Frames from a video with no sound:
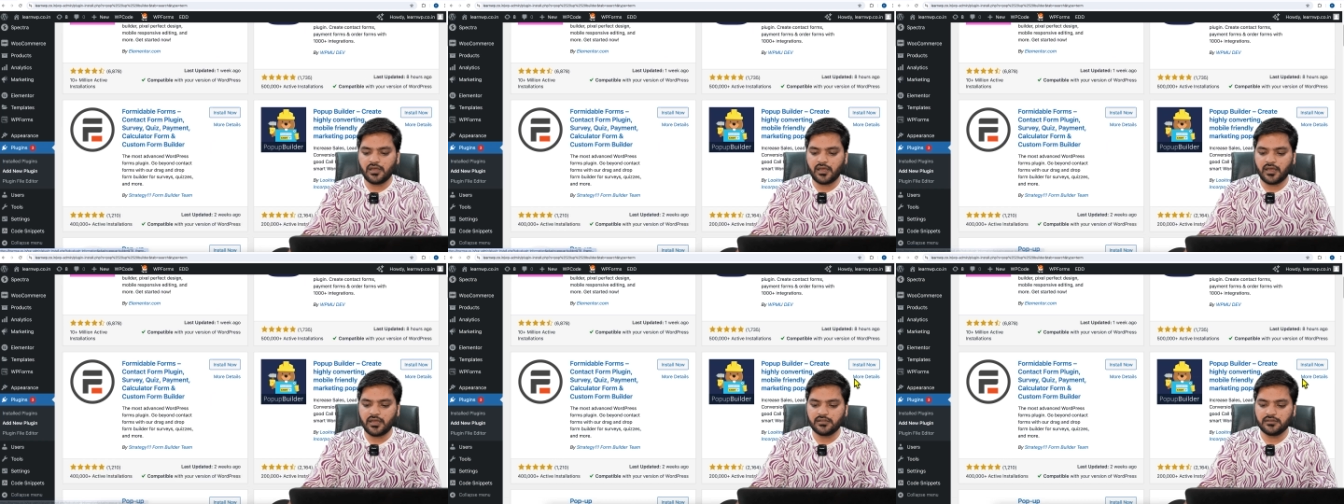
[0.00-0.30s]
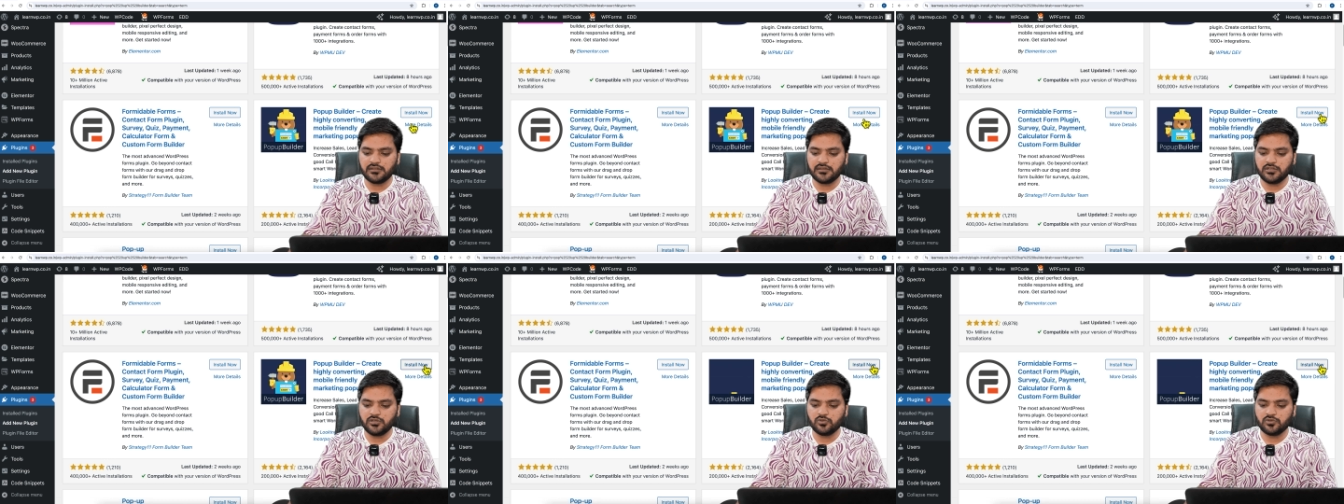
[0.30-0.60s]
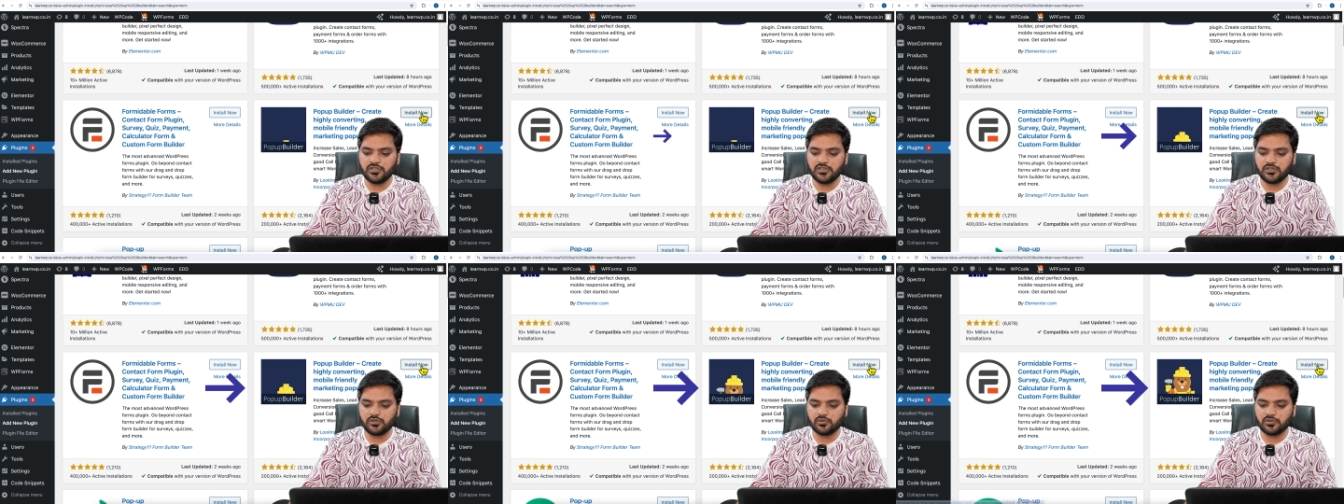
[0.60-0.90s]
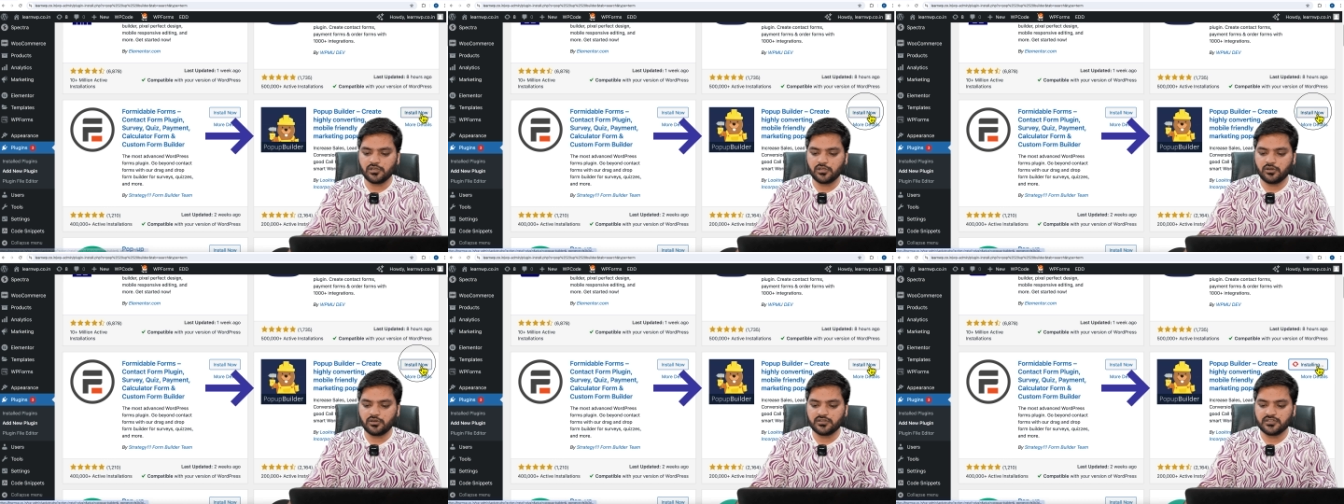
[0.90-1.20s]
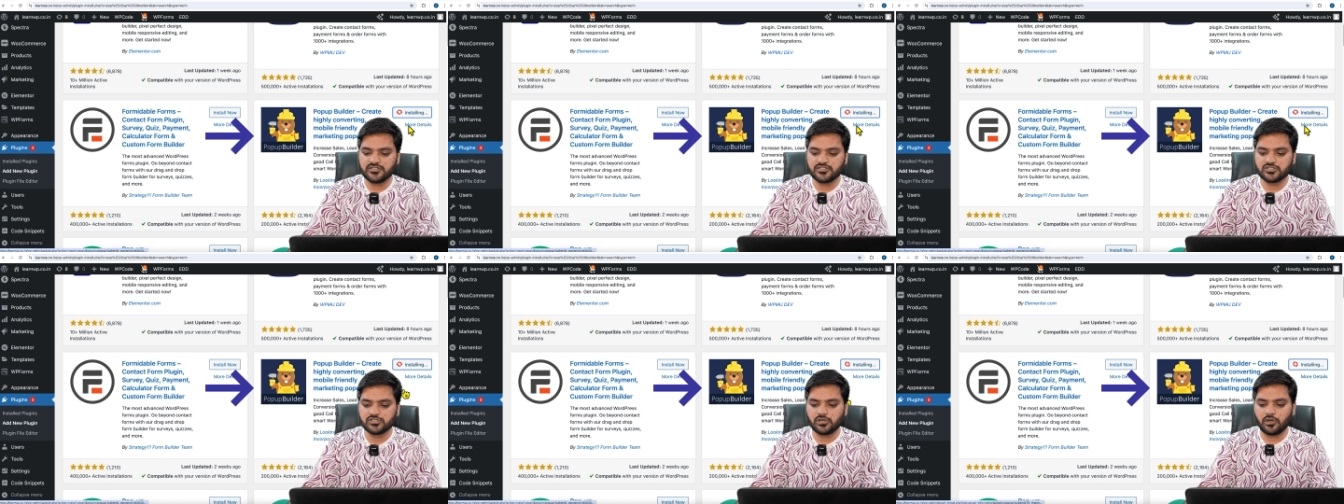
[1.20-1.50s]
And you need to click on
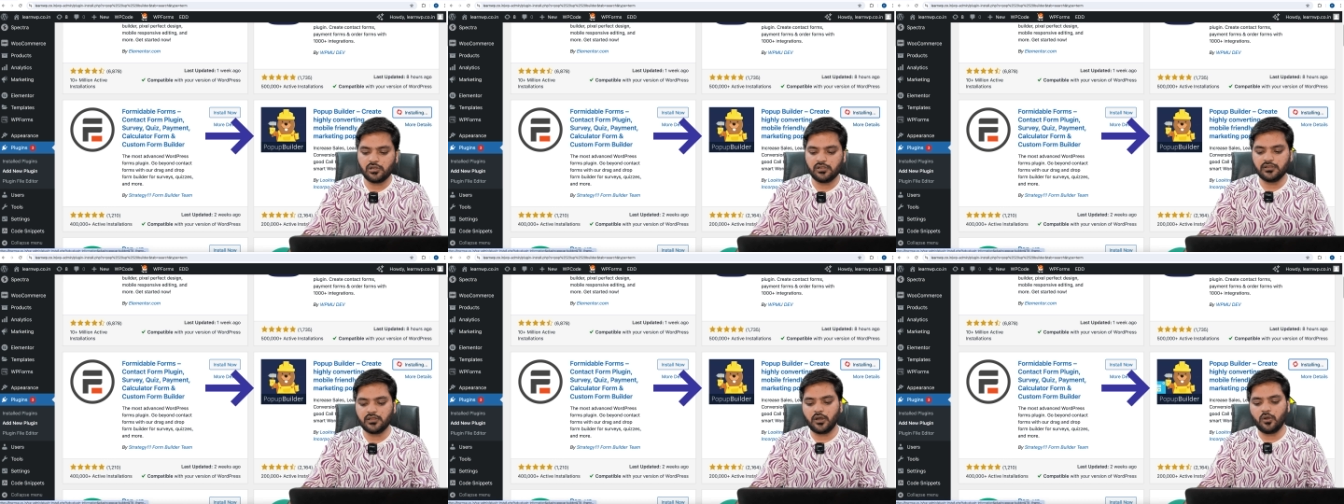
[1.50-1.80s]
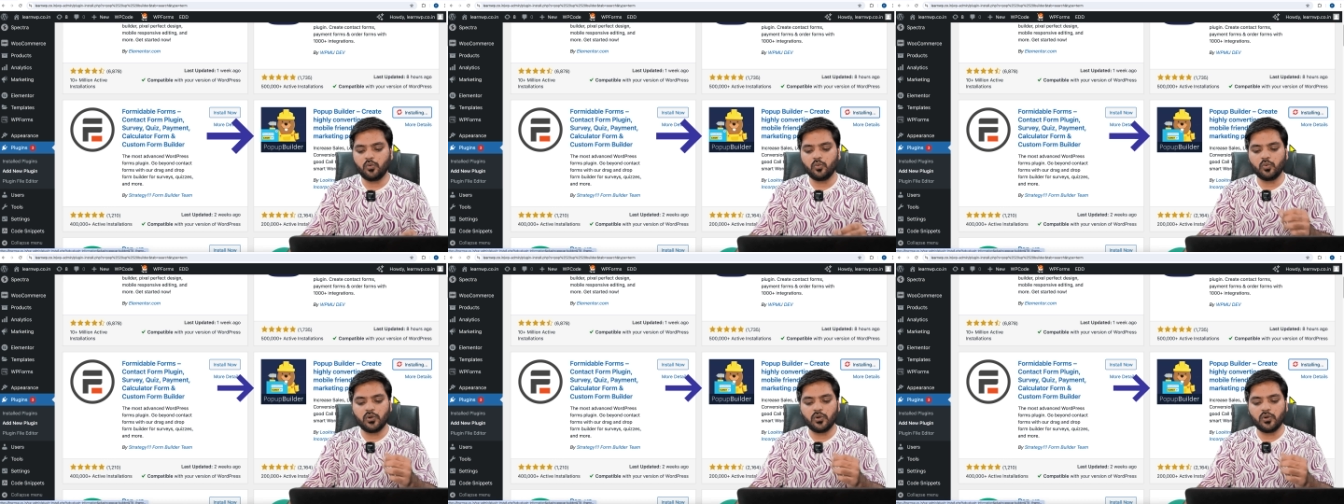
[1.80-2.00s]
install now.